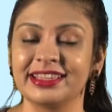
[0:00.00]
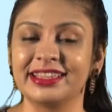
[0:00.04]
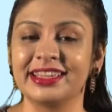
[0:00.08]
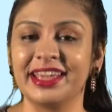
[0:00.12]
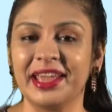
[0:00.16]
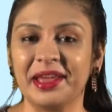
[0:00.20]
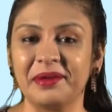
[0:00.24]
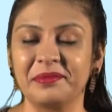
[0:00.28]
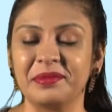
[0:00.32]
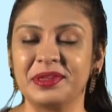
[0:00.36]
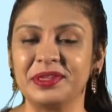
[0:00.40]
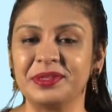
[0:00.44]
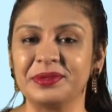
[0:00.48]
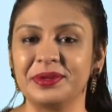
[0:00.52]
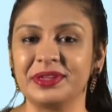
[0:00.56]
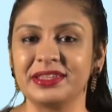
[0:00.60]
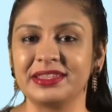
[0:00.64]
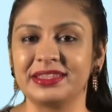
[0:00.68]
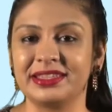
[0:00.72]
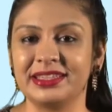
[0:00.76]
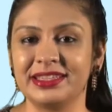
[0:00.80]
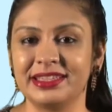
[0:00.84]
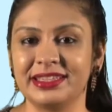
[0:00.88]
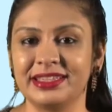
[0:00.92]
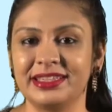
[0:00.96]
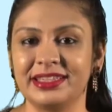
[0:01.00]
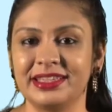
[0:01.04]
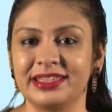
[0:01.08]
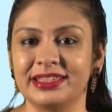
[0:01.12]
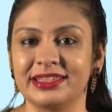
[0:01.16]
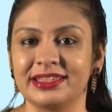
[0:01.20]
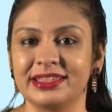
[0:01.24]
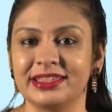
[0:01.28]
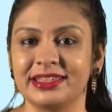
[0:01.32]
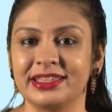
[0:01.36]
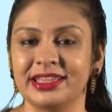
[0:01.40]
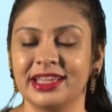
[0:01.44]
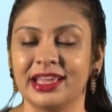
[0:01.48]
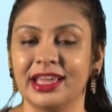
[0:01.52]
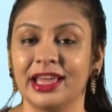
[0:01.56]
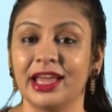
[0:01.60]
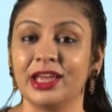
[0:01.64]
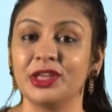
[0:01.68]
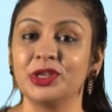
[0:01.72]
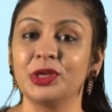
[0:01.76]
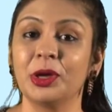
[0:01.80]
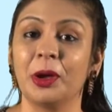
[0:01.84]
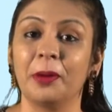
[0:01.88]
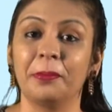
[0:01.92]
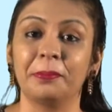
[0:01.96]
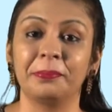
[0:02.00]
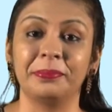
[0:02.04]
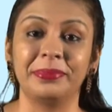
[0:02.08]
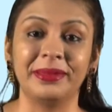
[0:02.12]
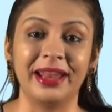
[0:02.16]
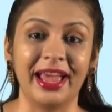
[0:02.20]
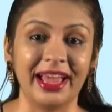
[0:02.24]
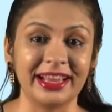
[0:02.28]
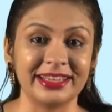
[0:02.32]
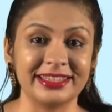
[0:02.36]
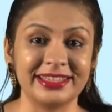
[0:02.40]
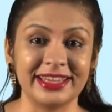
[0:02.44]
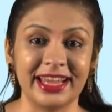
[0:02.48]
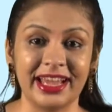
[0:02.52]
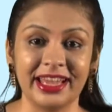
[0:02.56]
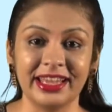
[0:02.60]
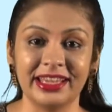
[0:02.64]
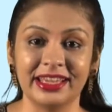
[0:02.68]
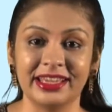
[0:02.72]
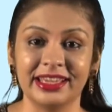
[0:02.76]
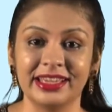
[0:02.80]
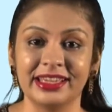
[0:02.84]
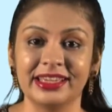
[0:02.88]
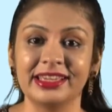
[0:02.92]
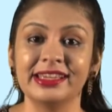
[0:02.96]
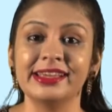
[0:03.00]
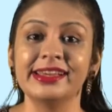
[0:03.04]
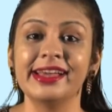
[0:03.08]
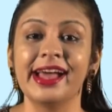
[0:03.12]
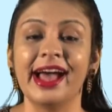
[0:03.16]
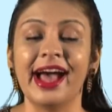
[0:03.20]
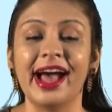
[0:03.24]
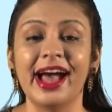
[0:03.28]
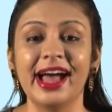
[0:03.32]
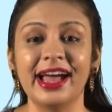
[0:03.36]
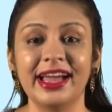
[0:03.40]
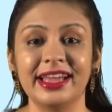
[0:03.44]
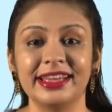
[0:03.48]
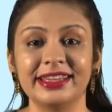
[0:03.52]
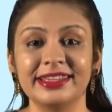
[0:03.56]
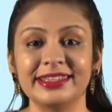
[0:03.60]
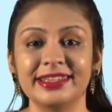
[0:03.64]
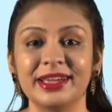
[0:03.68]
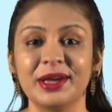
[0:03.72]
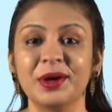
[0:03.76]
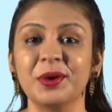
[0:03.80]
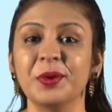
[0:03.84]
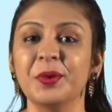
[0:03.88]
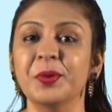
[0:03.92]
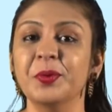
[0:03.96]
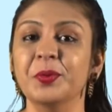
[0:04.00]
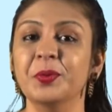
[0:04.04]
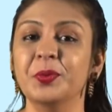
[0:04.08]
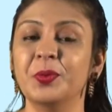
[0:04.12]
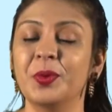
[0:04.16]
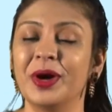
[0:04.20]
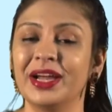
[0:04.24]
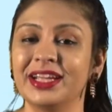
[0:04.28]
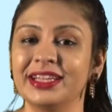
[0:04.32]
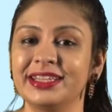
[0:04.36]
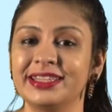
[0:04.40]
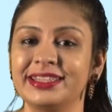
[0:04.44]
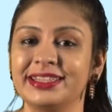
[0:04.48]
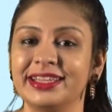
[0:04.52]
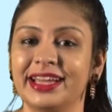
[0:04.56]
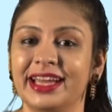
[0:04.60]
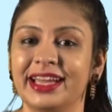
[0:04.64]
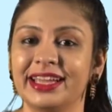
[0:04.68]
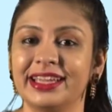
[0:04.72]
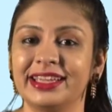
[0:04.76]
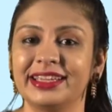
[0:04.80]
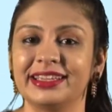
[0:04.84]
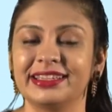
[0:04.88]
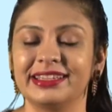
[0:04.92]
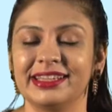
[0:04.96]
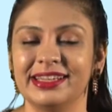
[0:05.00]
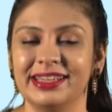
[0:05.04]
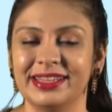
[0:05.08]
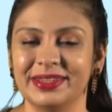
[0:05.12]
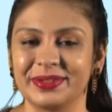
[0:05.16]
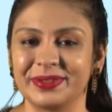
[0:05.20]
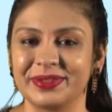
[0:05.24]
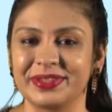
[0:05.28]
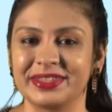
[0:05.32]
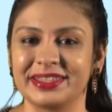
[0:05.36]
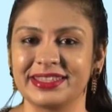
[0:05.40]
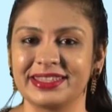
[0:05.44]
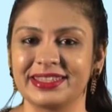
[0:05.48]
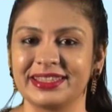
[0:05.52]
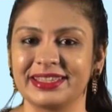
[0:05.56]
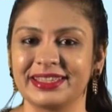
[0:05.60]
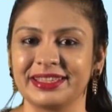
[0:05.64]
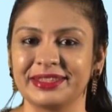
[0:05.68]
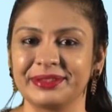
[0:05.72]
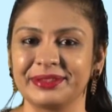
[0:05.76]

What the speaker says: came into existence your black tie and white tie looks.